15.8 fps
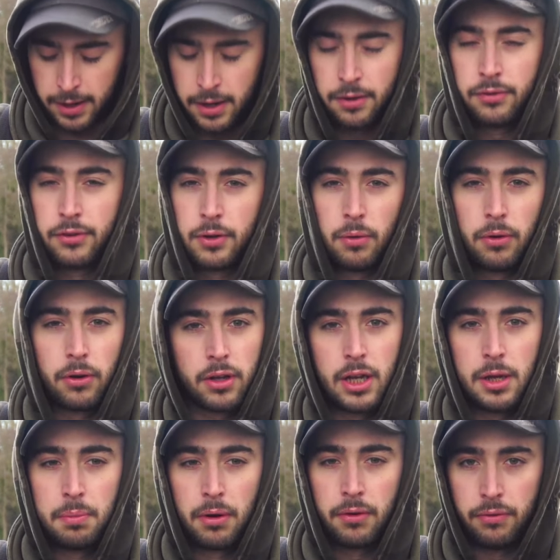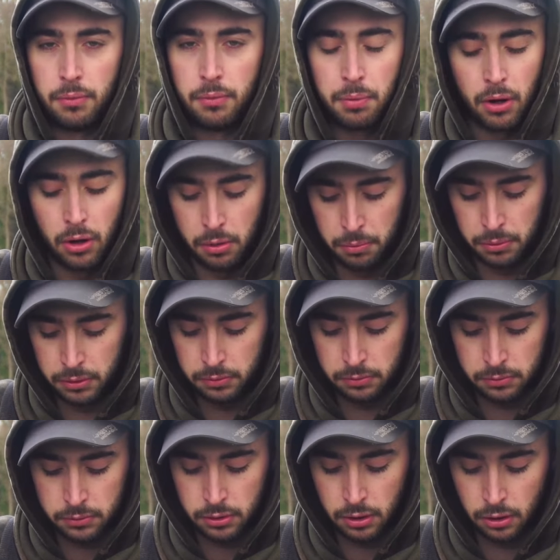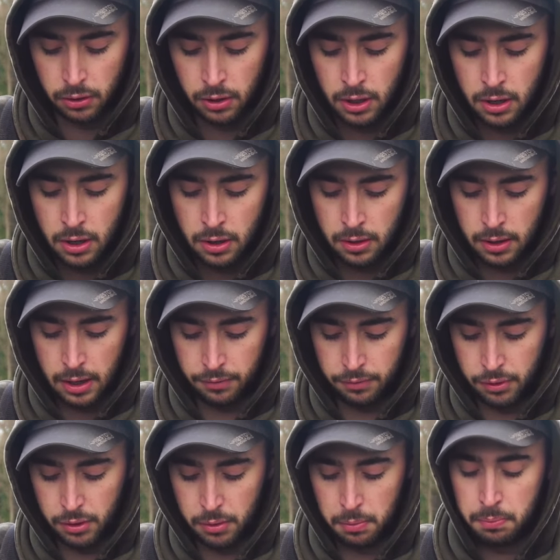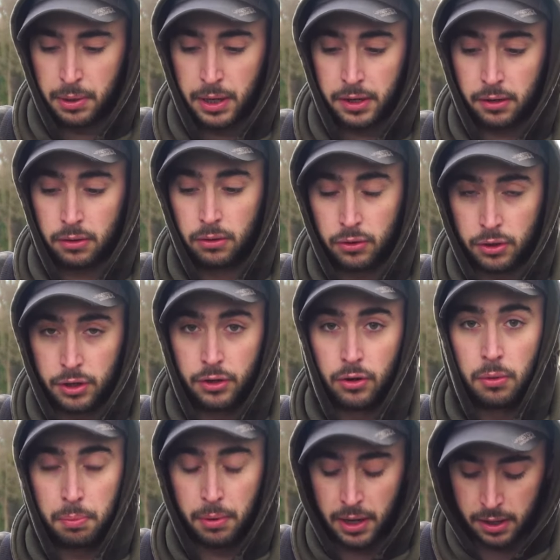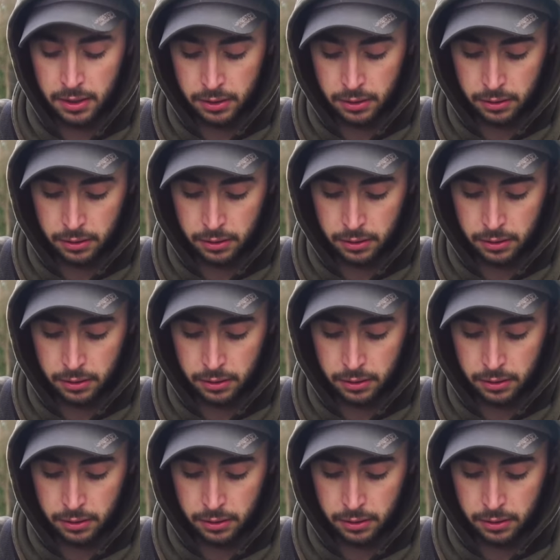Anything you want to keep off the bottom and sort of have the pike looking up at,